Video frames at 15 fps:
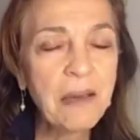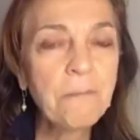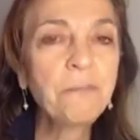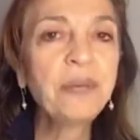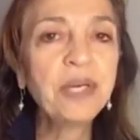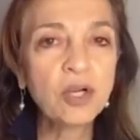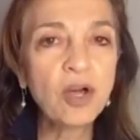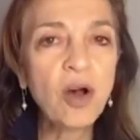
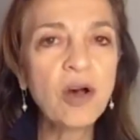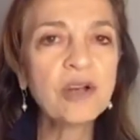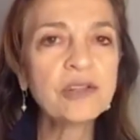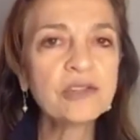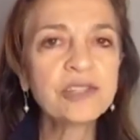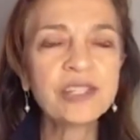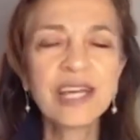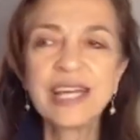
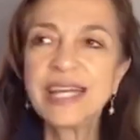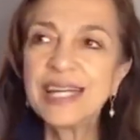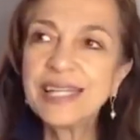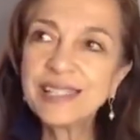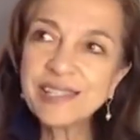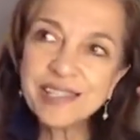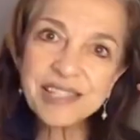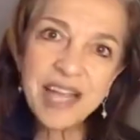because
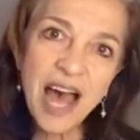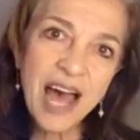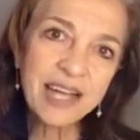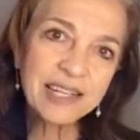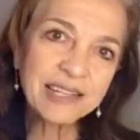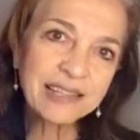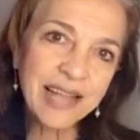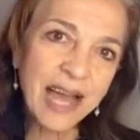it's
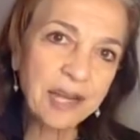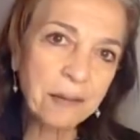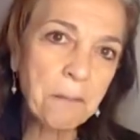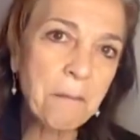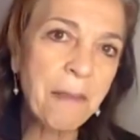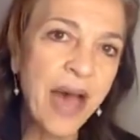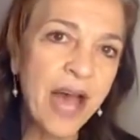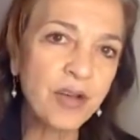not like
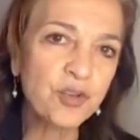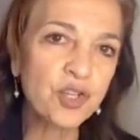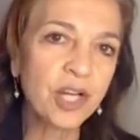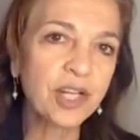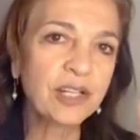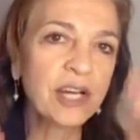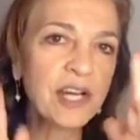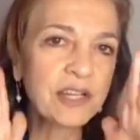magic.